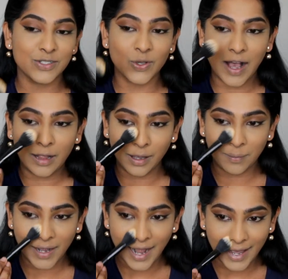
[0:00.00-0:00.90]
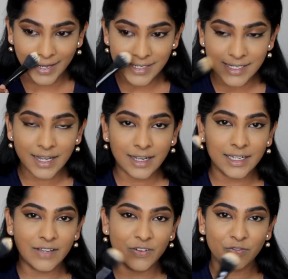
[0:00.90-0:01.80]
So I'll apply it,
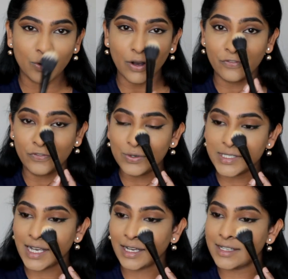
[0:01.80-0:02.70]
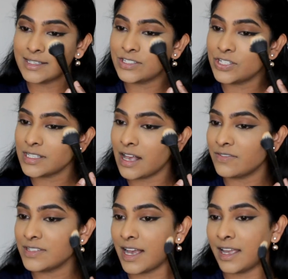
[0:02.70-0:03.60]
leave it for a few seconds. Just
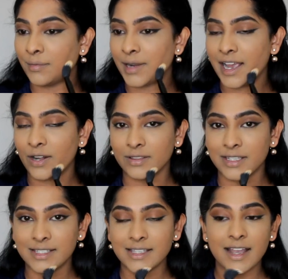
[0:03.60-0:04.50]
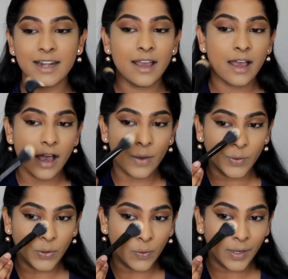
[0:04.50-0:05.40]
after I apply it on this side, I
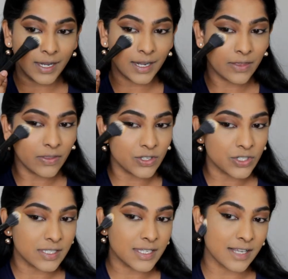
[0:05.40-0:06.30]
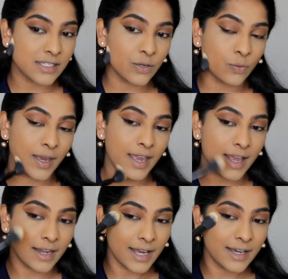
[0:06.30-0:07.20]
would go in and then just dust away,
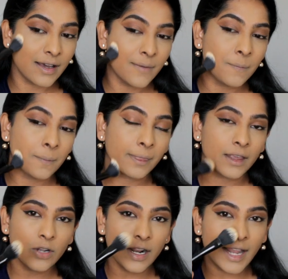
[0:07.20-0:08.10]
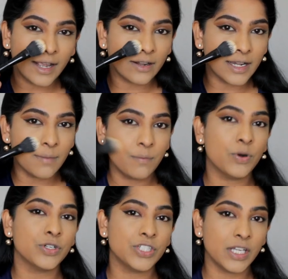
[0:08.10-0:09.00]
and like not like really
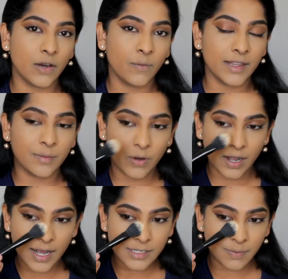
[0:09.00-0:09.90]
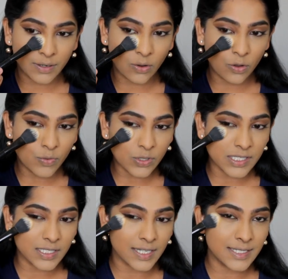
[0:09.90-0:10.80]
pushing away the product, but
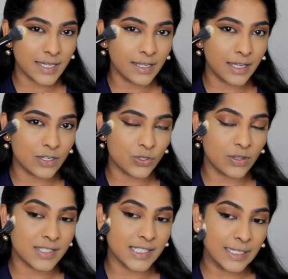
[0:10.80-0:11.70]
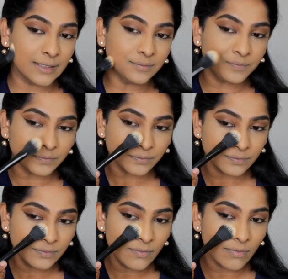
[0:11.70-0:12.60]
almost setting it into the skin,
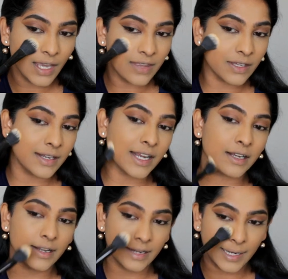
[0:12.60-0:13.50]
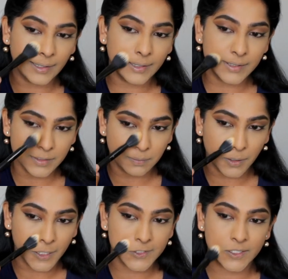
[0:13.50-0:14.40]
and then like lightly just
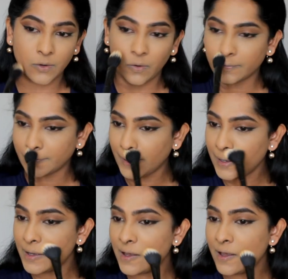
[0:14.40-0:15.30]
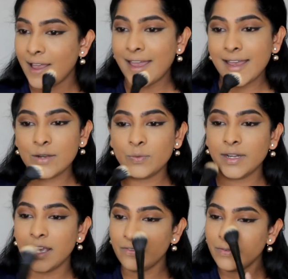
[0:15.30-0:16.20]
brush it over. And
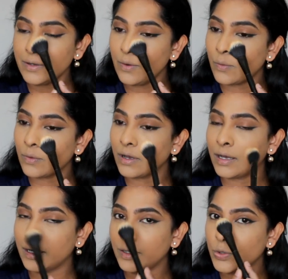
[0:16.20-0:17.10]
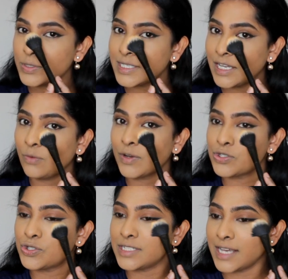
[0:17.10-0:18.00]
whatever uh, your skin
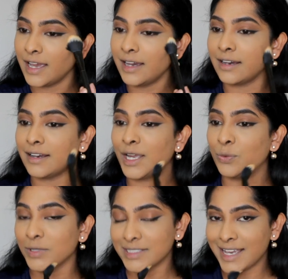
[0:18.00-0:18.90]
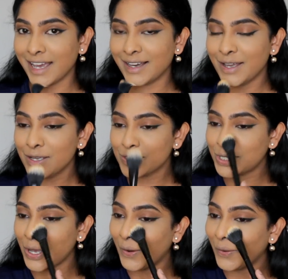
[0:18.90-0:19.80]
wants to take, it will take.
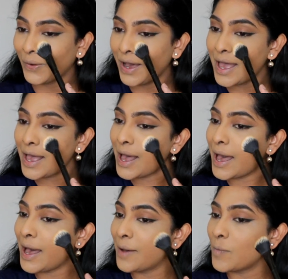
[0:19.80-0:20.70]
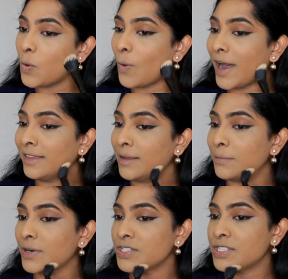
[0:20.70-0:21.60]
So um, while I'm
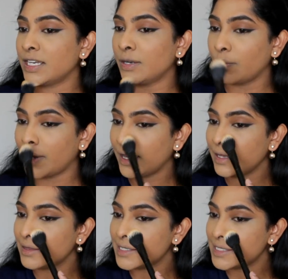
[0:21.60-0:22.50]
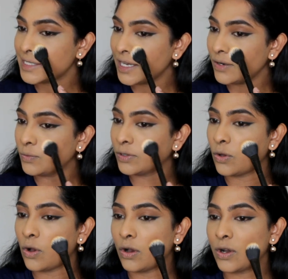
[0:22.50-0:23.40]
brushing it away, the skin
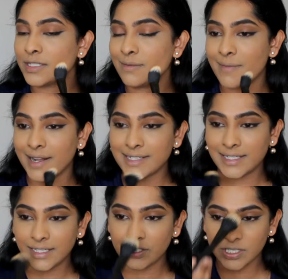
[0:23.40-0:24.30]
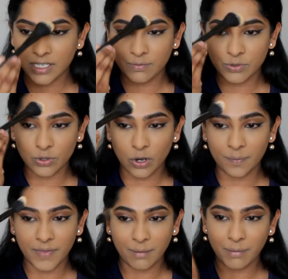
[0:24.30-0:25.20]
will automatically just
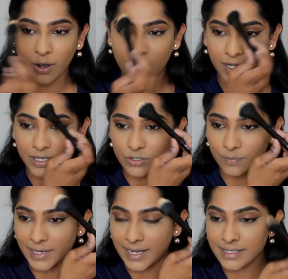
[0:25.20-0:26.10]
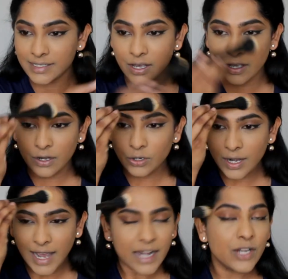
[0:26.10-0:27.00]
absorb that powder into place.
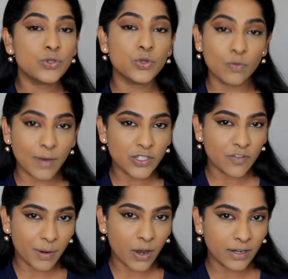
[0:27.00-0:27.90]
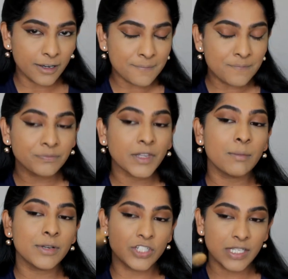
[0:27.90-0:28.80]
Not adding too much of powder,
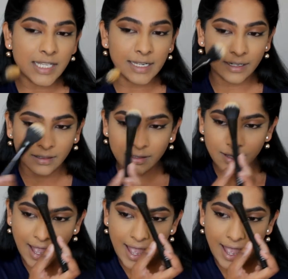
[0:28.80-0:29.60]
but just a little.